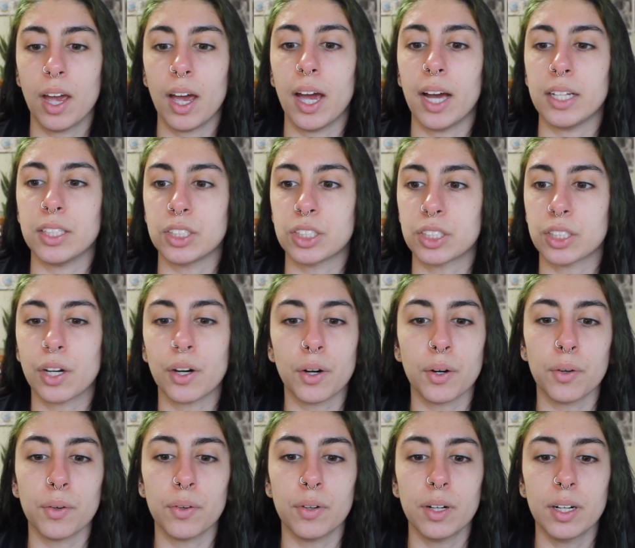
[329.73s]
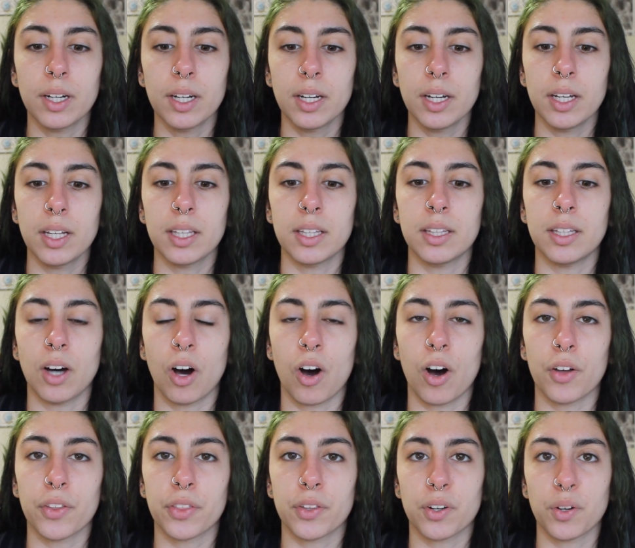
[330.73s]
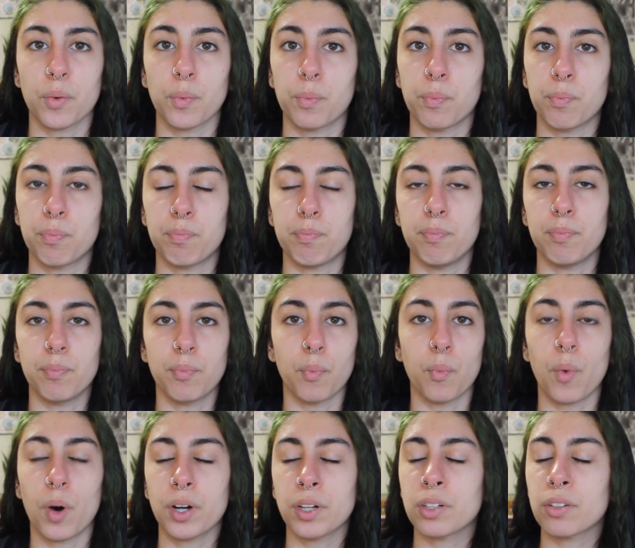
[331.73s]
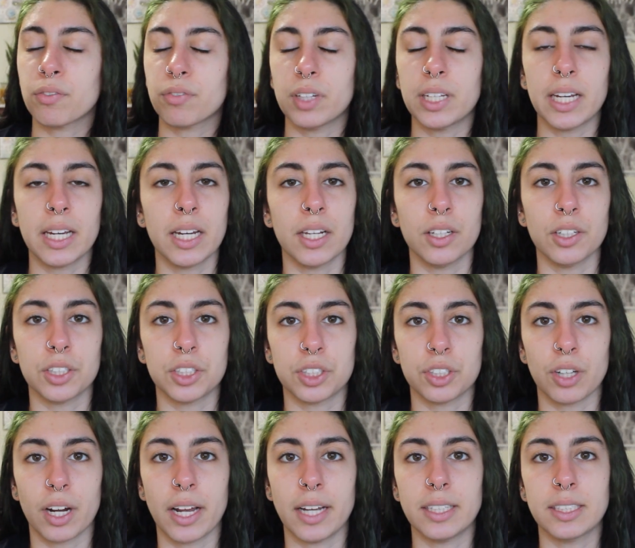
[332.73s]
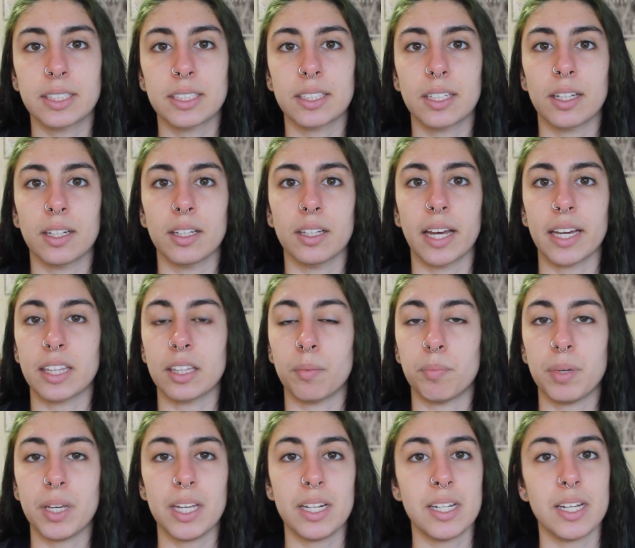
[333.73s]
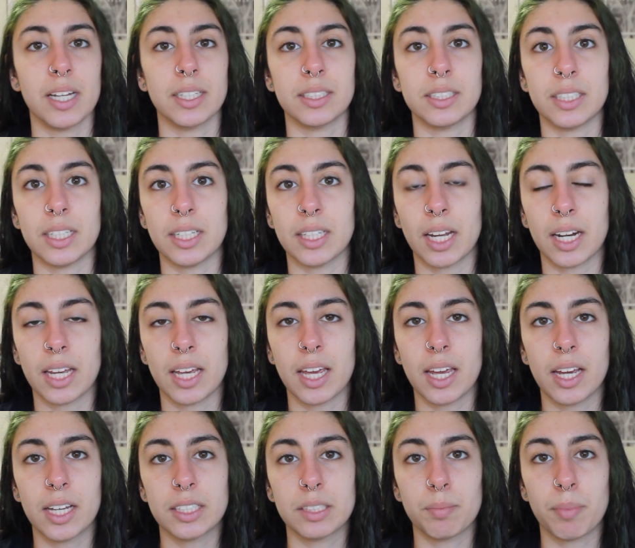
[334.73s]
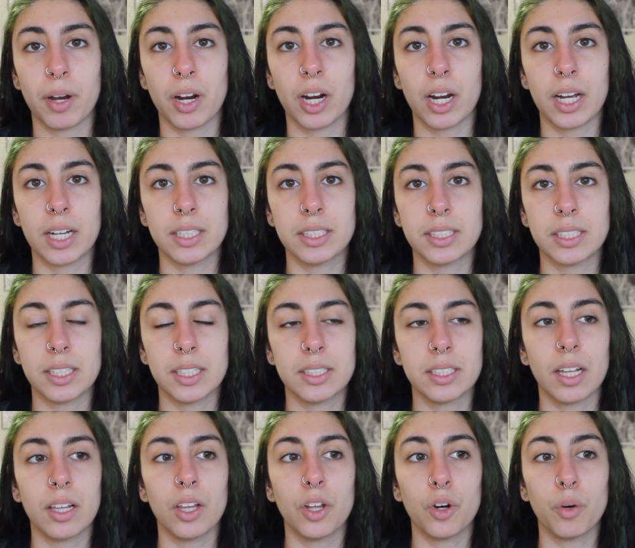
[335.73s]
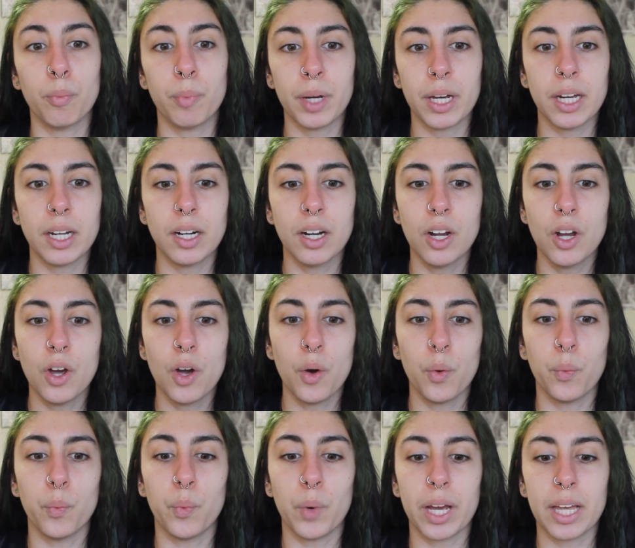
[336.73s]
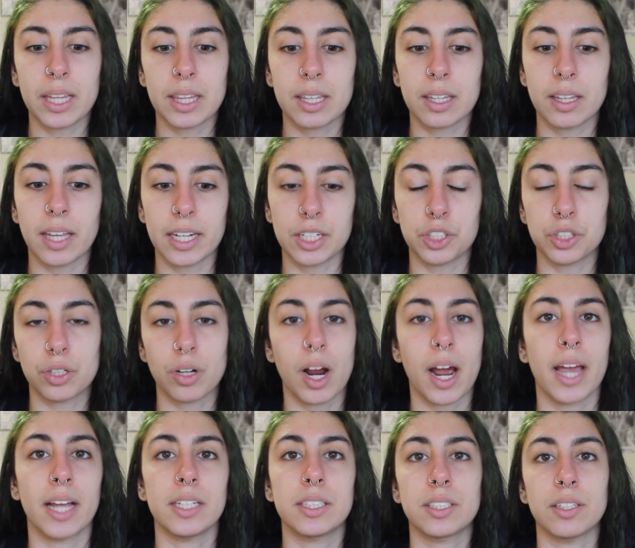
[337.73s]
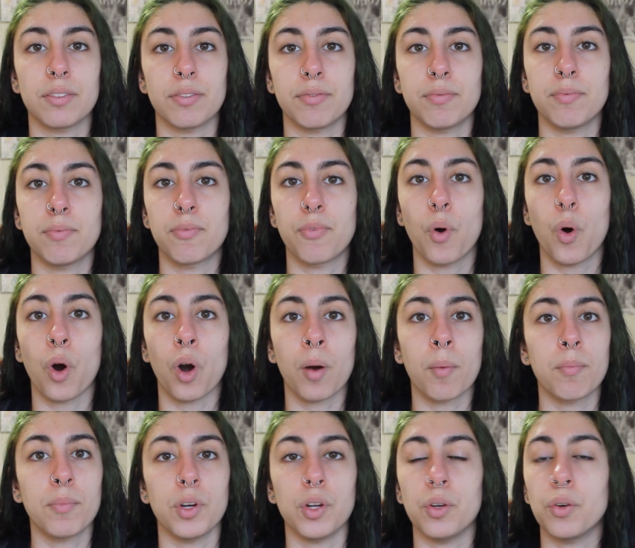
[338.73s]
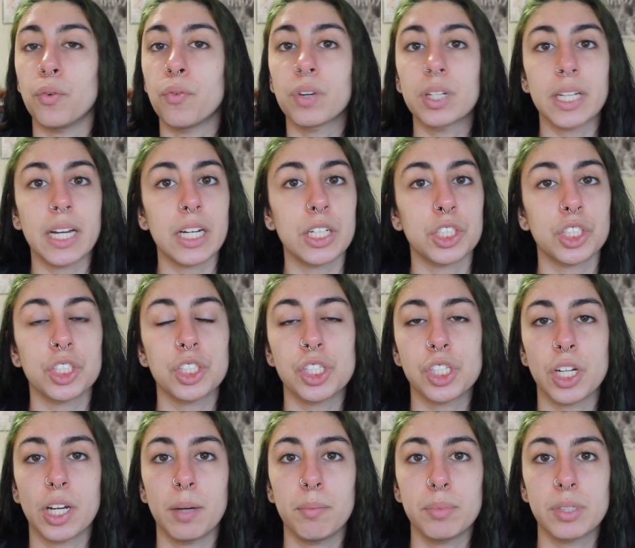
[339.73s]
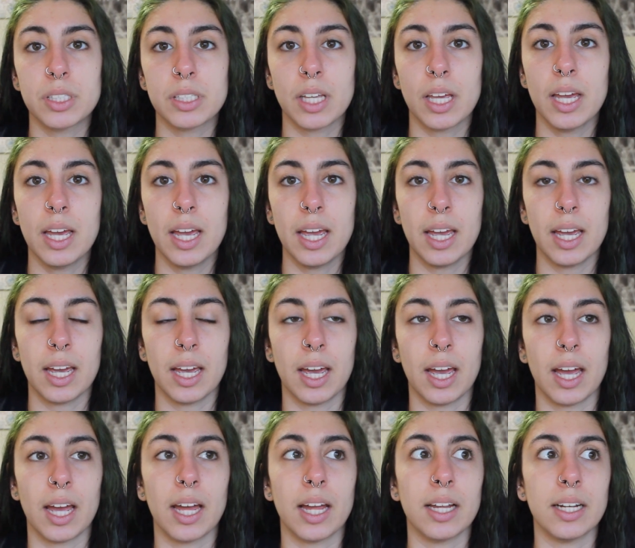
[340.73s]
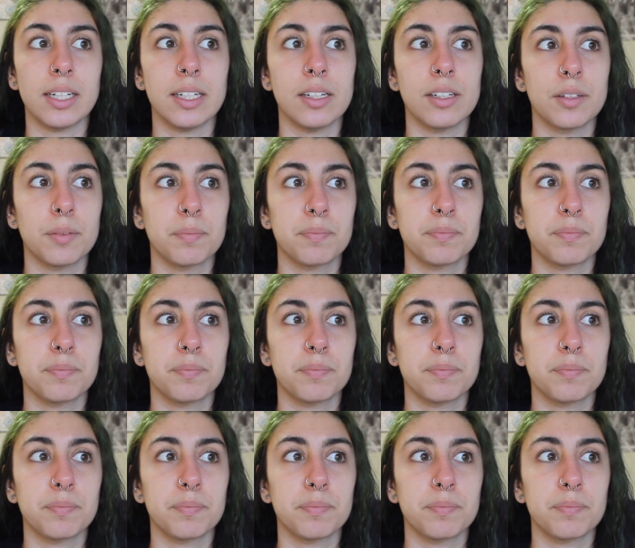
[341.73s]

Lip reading: And so the author wonderfully illustrates like the PTSD that he experiences a little bit with like trying to form new relationships, and